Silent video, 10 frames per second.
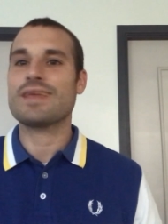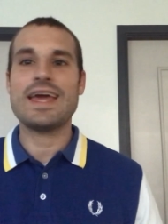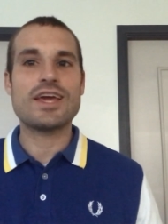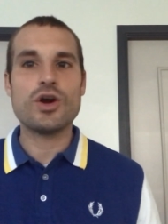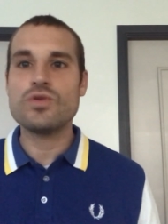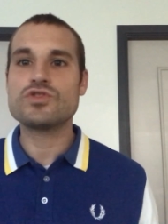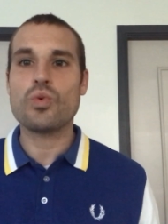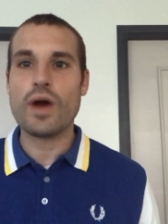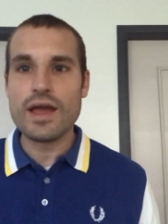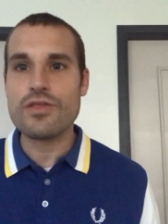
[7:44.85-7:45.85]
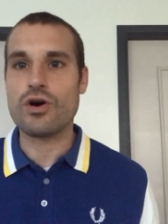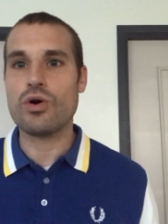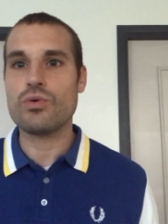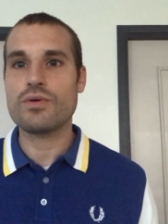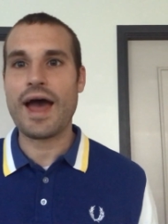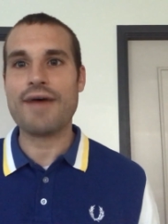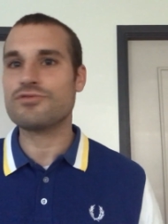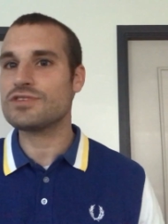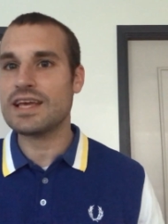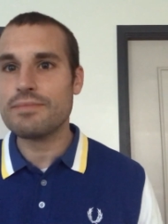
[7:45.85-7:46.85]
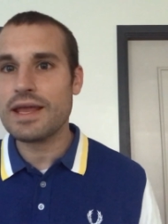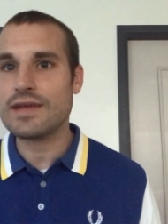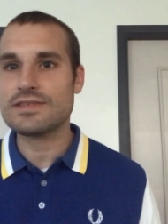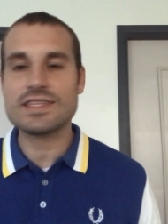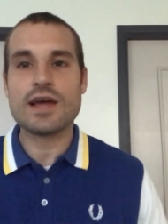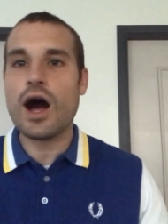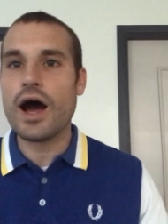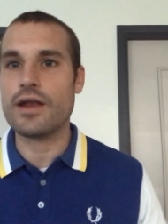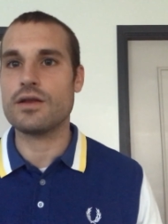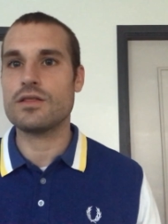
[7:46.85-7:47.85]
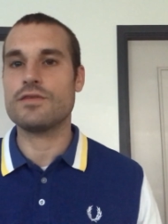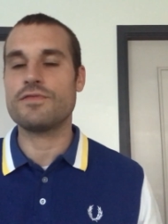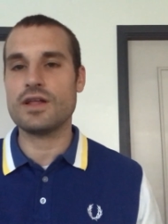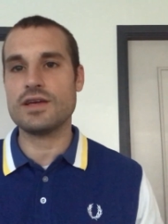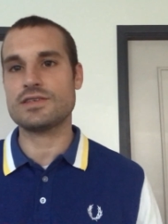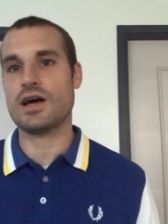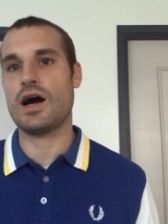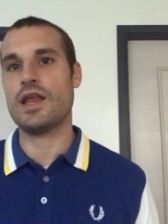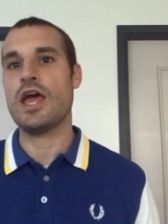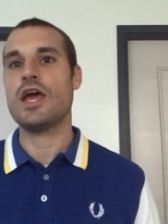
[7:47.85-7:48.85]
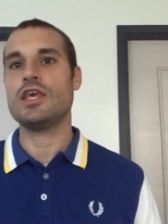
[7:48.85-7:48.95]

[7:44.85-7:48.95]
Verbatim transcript: It goes away, though, after 10 minutes. It's gone. The feeling's gone.